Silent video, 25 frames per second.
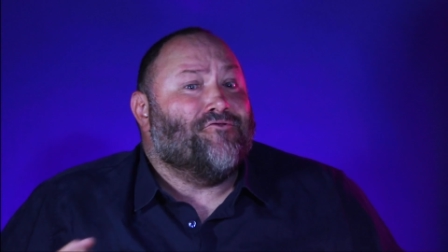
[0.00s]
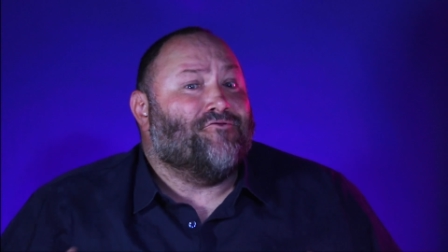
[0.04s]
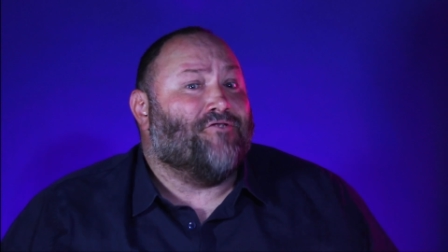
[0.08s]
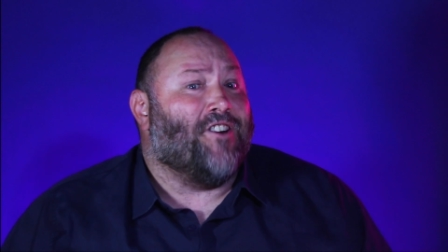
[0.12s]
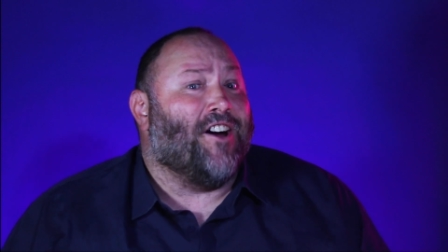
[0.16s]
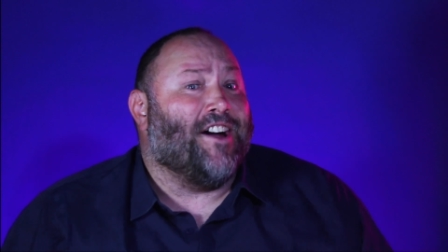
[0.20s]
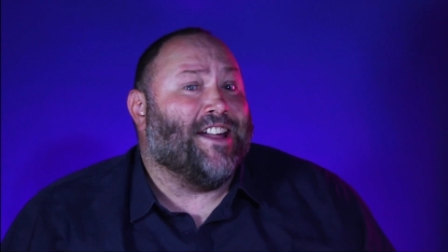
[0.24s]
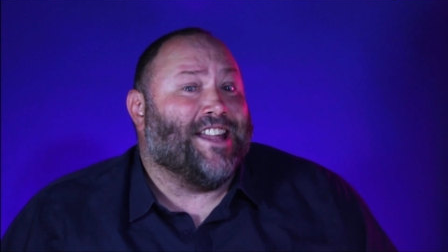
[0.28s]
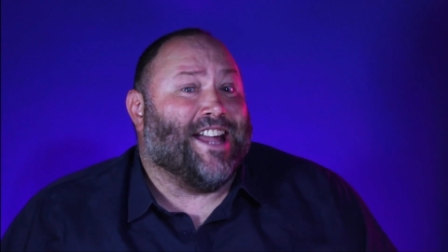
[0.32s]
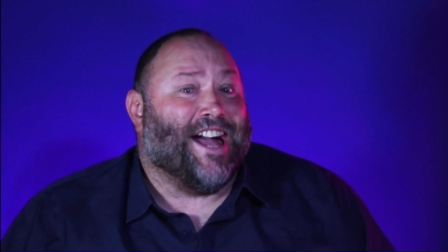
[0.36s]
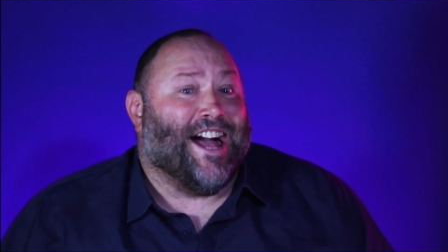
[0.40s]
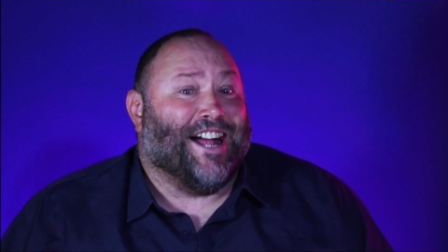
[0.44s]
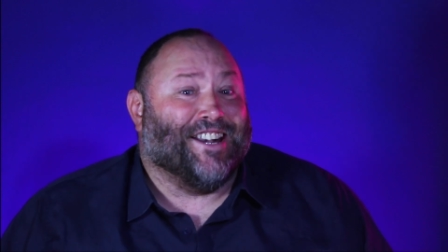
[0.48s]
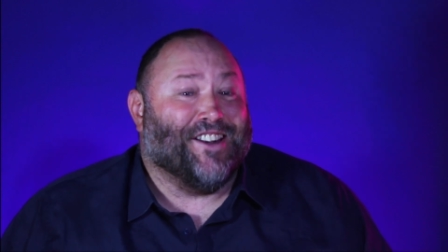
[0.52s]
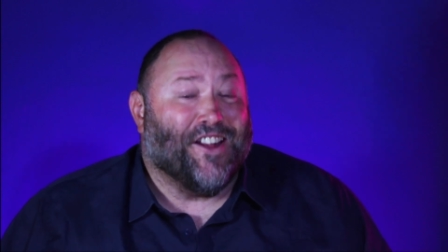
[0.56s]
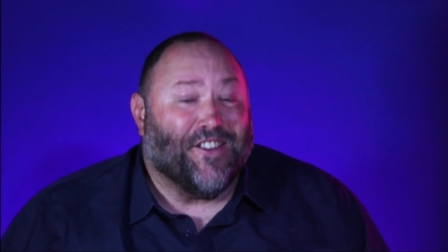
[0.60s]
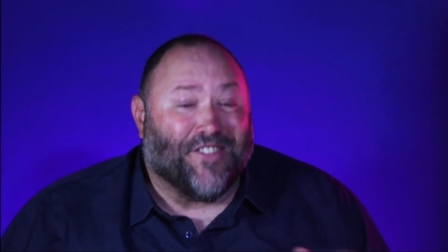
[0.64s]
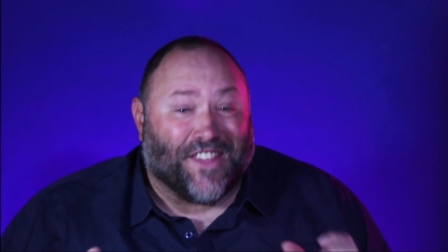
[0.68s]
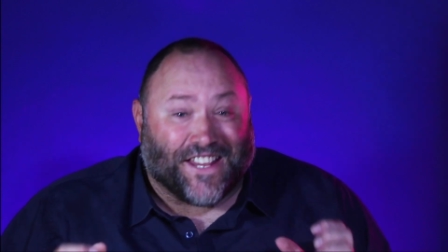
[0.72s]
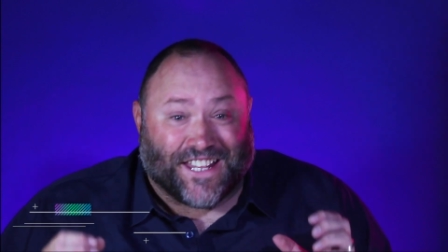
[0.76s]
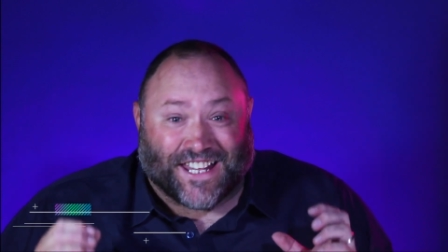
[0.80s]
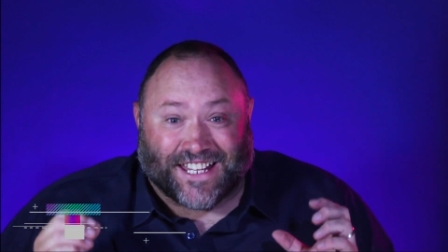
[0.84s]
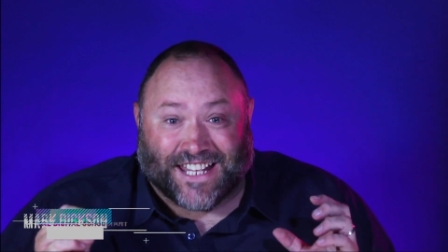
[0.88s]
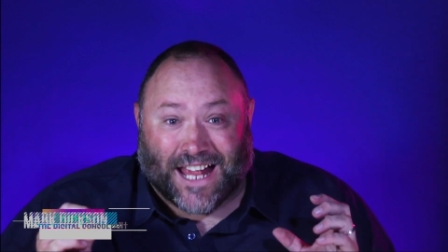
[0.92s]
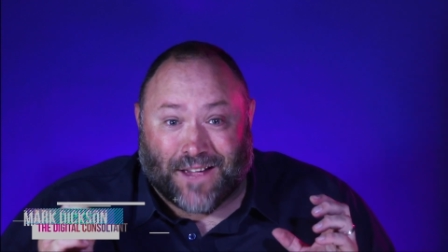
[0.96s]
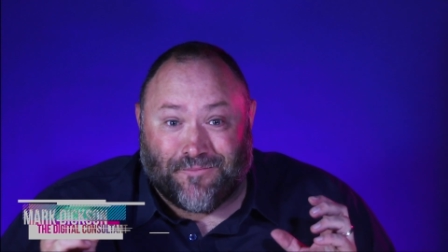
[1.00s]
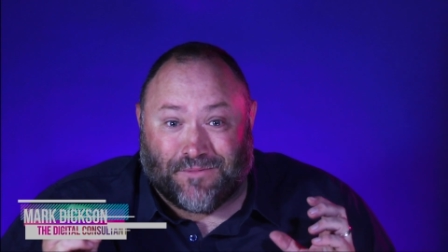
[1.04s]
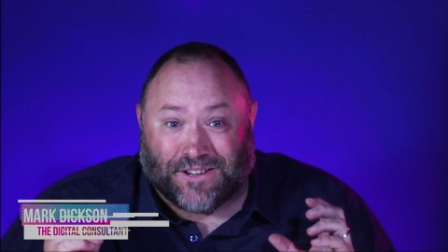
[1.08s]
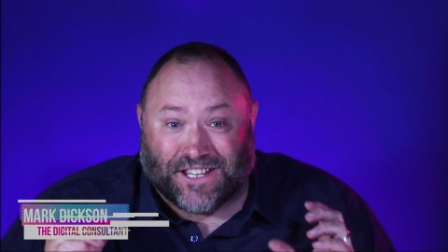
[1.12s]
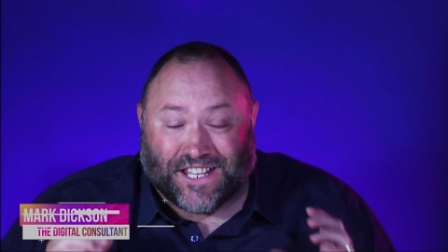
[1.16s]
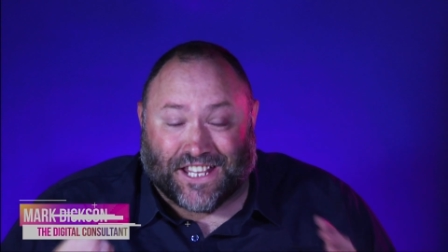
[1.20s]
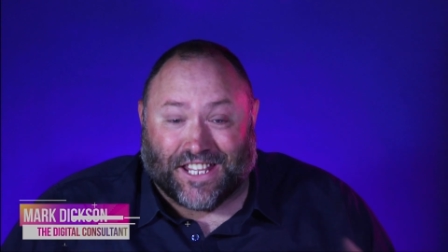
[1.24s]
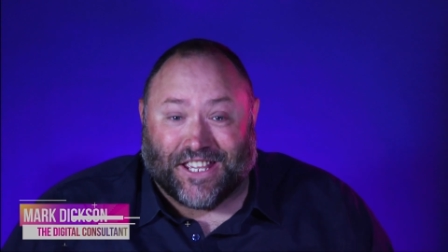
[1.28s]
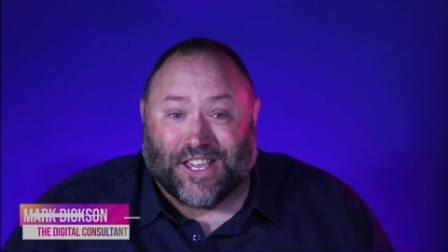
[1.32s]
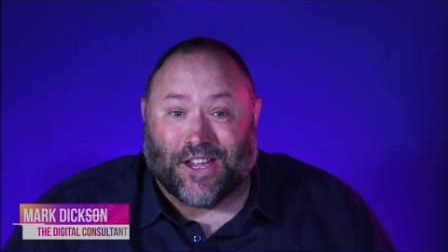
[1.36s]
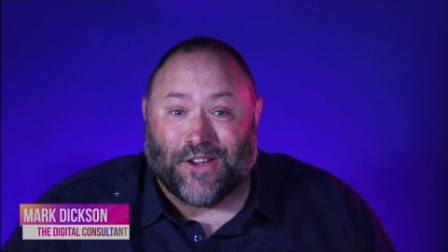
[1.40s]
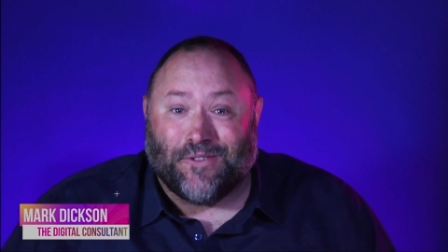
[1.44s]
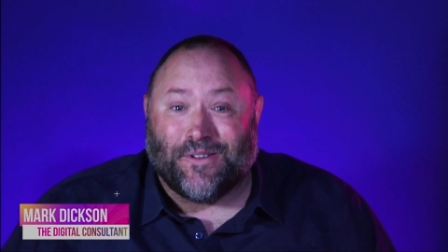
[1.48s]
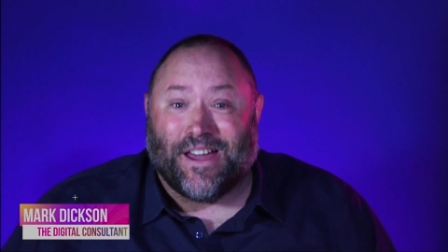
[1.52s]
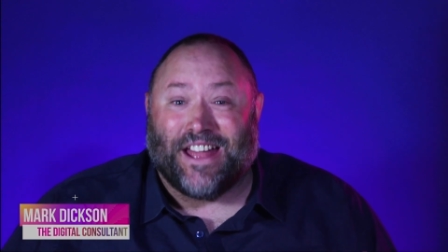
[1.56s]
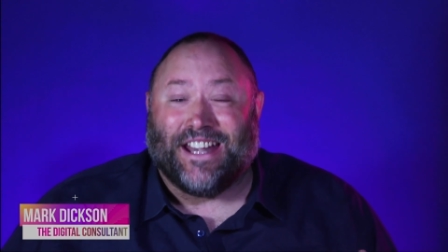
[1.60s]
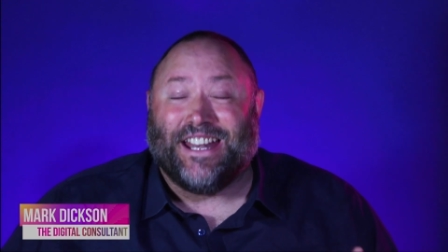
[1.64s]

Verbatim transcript: Right, I know this has happened to you,